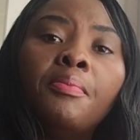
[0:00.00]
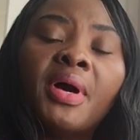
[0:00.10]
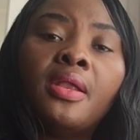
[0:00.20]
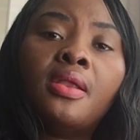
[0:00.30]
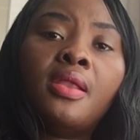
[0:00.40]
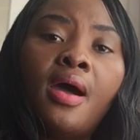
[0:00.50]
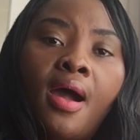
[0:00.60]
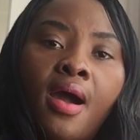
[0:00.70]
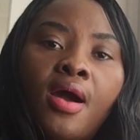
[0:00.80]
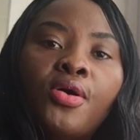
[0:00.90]
But
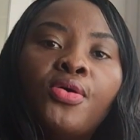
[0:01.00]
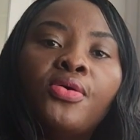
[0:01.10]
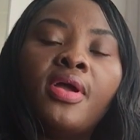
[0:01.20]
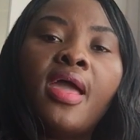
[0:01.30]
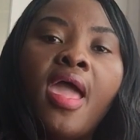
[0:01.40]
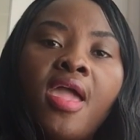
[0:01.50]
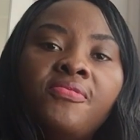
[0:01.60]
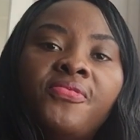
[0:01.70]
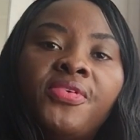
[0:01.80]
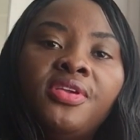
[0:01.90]
now,
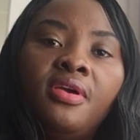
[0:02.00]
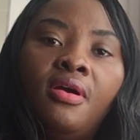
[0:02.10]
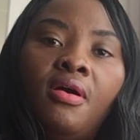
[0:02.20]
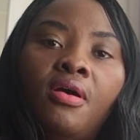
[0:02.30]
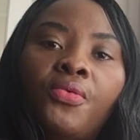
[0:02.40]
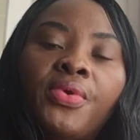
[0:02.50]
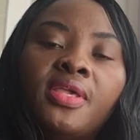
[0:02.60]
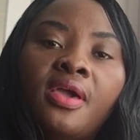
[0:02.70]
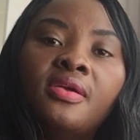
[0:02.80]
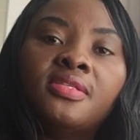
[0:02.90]
every year, we
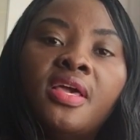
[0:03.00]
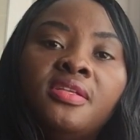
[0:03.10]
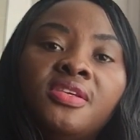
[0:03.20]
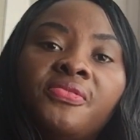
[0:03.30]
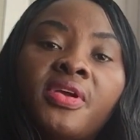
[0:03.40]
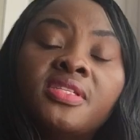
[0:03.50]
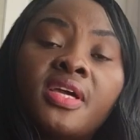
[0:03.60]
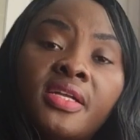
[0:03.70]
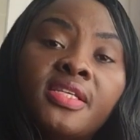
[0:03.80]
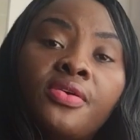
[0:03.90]
get a different
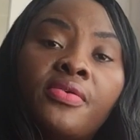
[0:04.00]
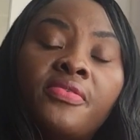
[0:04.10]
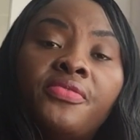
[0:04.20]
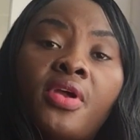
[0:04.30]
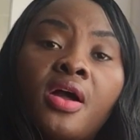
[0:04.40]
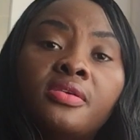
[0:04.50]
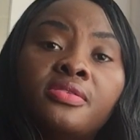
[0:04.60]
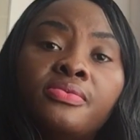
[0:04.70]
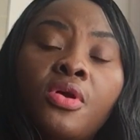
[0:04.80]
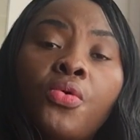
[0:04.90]
category of
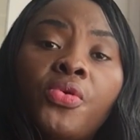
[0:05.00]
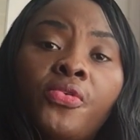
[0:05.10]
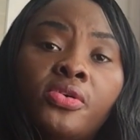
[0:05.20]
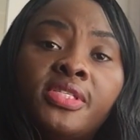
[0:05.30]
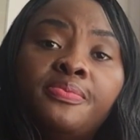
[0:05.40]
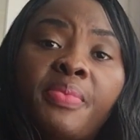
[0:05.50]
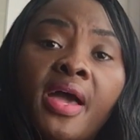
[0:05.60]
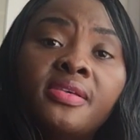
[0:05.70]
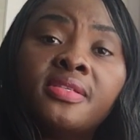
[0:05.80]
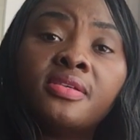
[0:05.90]
drugs. We've got
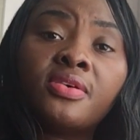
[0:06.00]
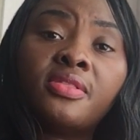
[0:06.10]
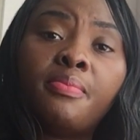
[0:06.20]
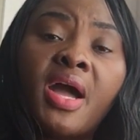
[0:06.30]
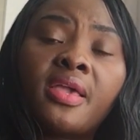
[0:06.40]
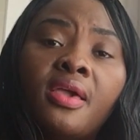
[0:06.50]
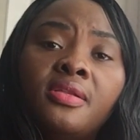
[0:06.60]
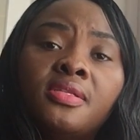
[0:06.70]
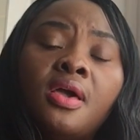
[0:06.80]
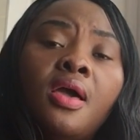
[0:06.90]
spices on the
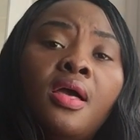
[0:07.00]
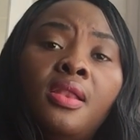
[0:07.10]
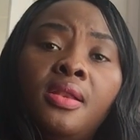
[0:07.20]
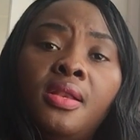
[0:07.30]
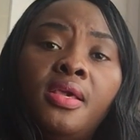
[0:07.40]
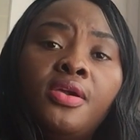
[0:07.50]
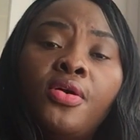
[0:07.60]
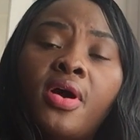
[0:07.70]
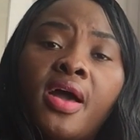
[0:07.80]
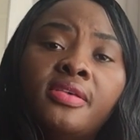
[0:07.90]
market,
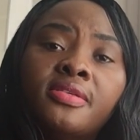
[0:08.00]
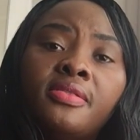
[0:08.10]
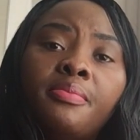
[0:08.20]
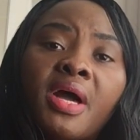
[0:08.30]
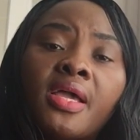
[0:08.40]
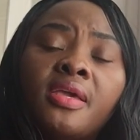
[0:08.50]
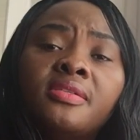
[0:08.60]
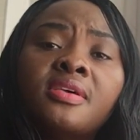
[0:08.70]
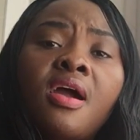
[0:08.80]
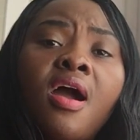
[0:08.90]
legal highs on the
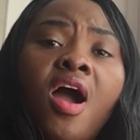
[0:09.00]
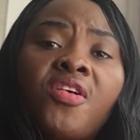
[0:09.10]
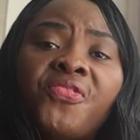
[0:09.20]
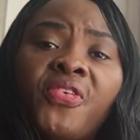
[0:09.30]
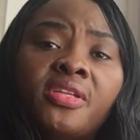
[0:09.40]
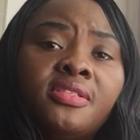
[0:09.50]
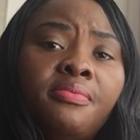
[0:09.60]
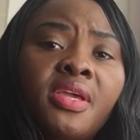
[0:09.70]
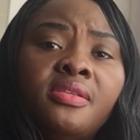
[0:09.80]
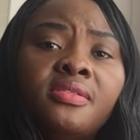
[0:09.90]
market,
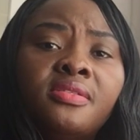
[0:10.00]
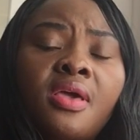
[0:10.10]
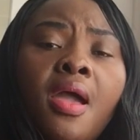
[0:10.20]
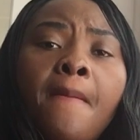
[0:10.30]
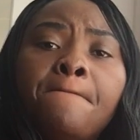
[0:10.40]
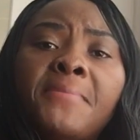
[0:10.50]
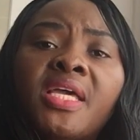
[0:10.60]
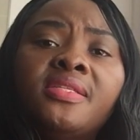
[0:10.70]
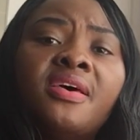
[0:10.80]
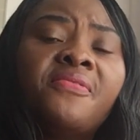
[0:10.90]
amphetamines,
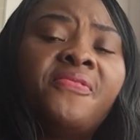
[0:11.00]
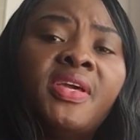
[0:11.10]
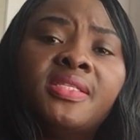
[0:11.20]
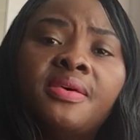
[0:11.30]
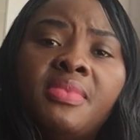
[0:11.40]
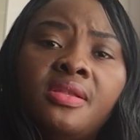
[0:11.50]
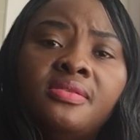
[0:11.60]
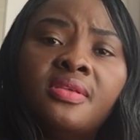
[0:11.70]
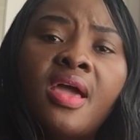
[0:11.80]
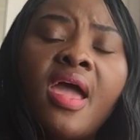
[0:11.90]

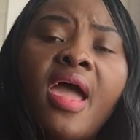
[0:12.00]
methamphetamines,